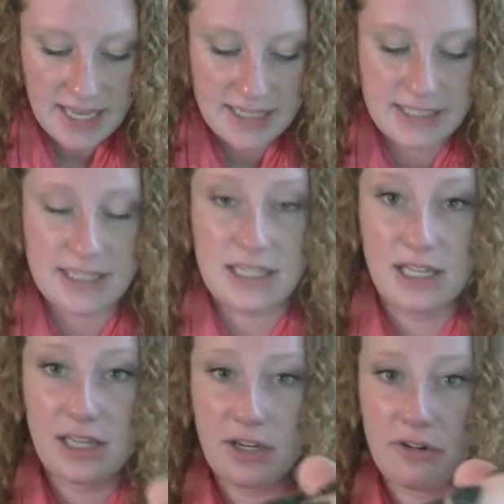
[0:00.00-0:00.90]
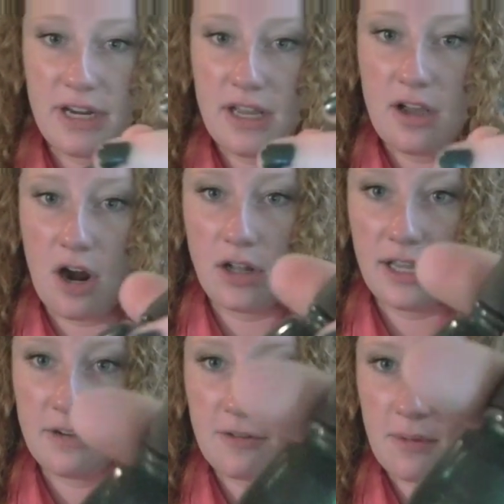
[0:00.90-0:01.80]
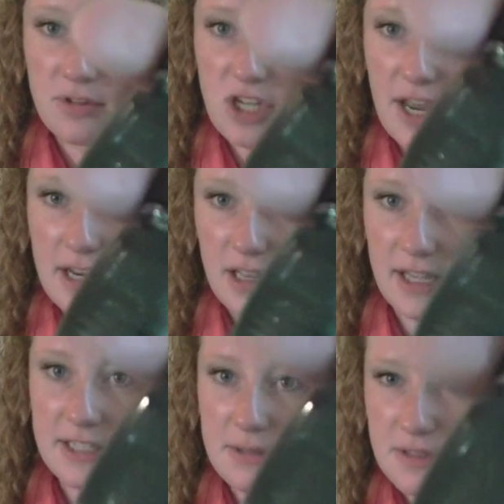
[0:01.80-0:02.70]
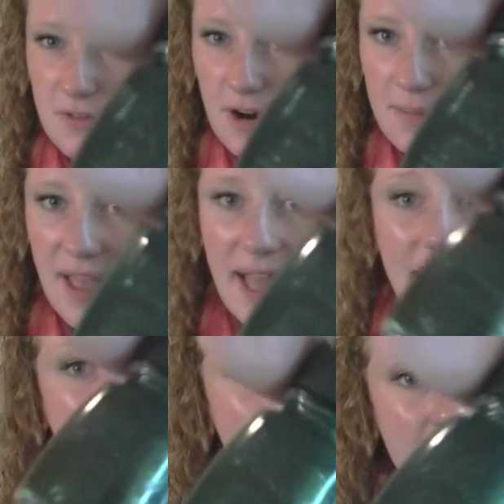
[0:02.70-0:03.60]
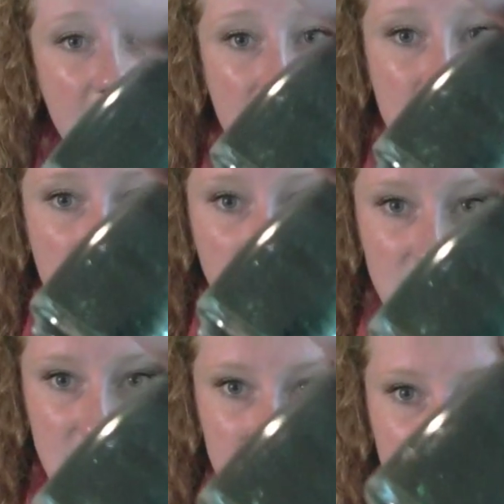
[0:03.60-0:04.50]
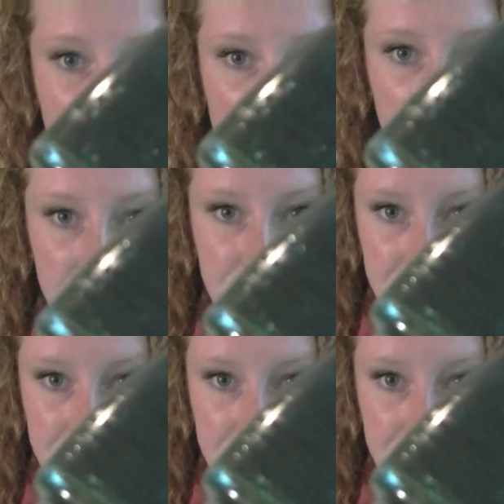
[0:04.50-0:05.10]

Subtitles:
is this Glittering Garland from China Glaze. It was from a holiday collection.